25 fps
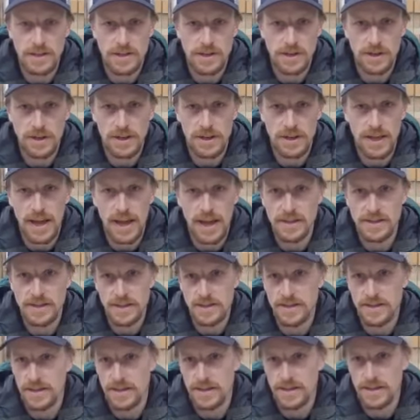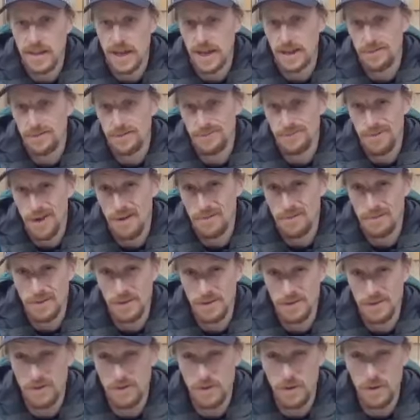during guiding season, it's like
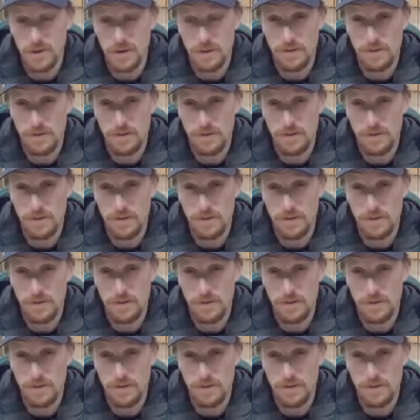probably two or